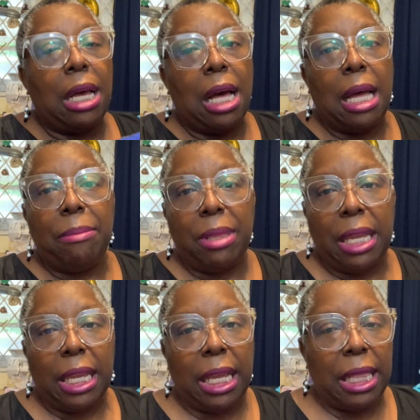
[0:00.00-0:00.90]
I'm
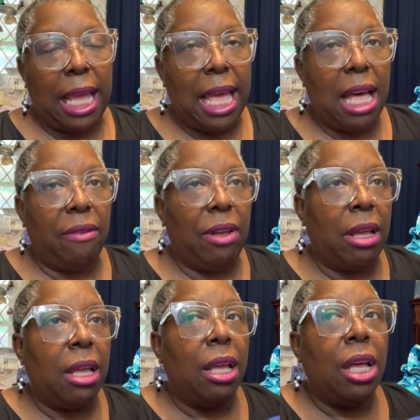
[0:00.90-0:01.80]
thinking they have a
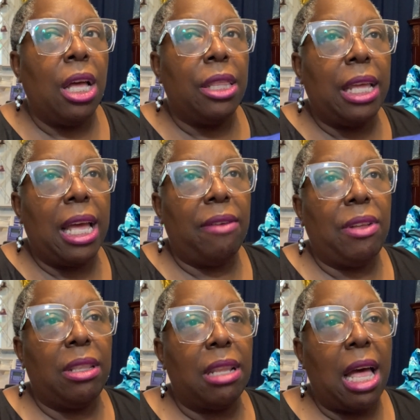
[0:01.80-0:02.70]

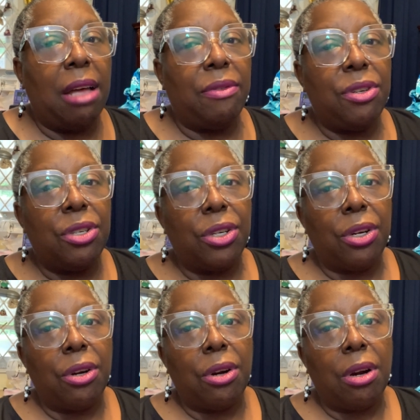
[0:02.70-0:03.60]

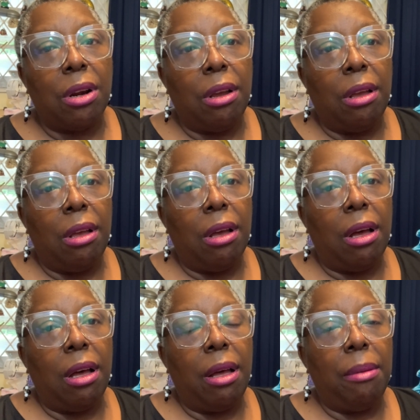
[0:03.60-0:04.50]
lavender
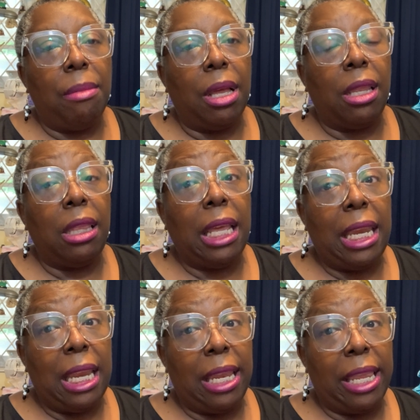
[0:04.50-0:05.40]

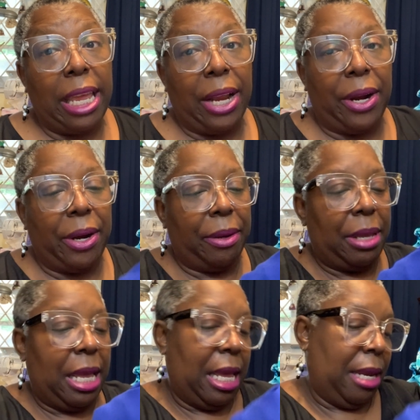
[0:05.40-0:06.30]
linen there,
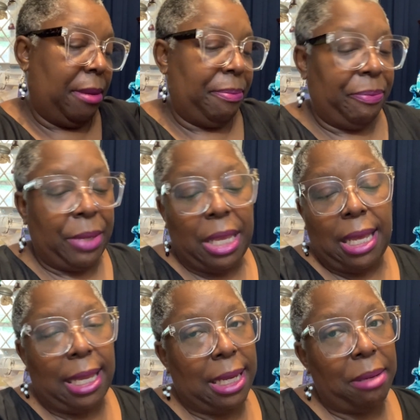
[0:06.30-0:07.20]
and
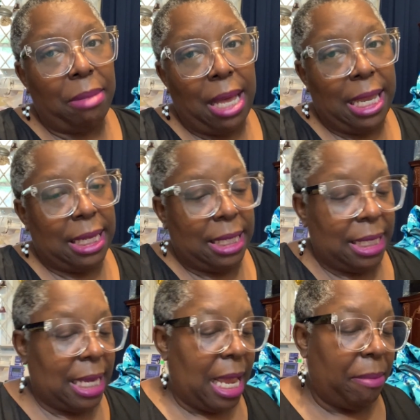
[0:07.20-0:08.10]
I didn't buy it
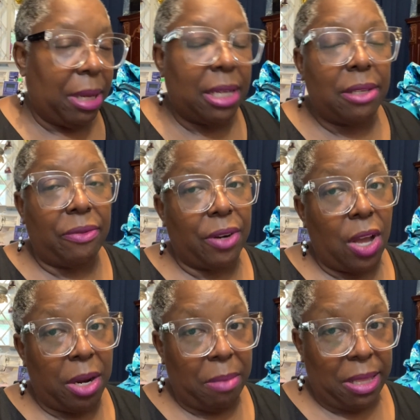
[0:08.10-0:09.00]
today because I
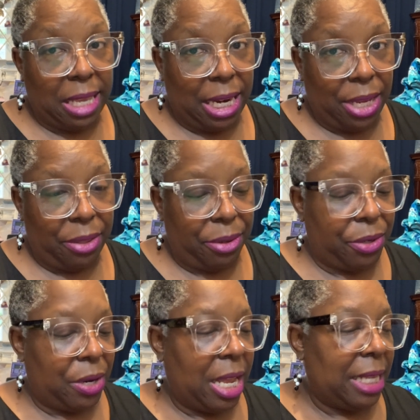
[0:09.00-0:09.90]
forgot about that ether
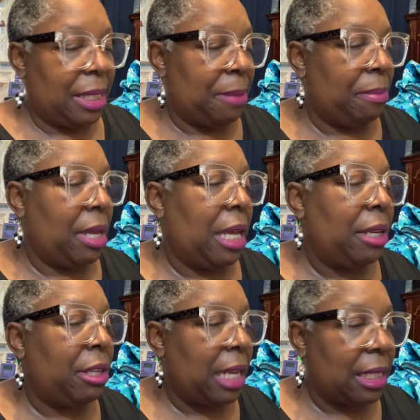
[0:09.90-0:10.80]
dress, but
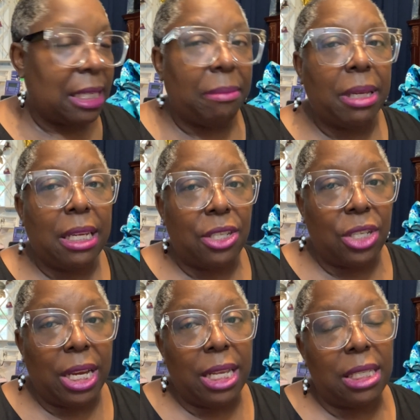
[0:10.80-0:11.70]
next time I get a
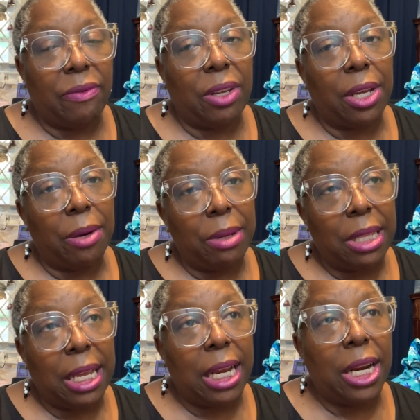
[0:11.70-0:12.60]
chance, if I go in
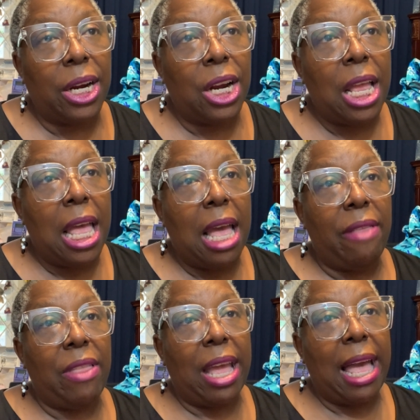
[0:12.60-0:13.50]
there
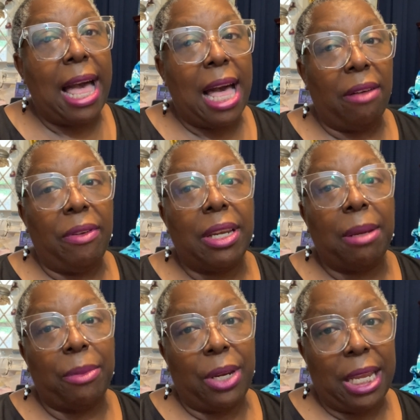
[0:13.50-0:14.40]
and they have it,
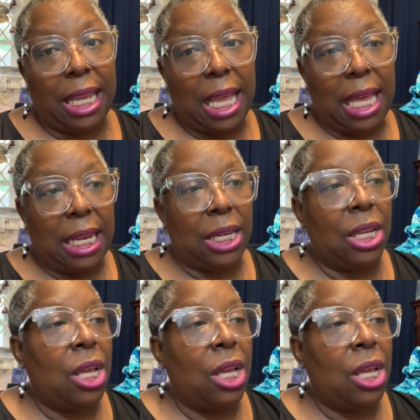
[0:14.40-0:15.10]
I'm gonna get it.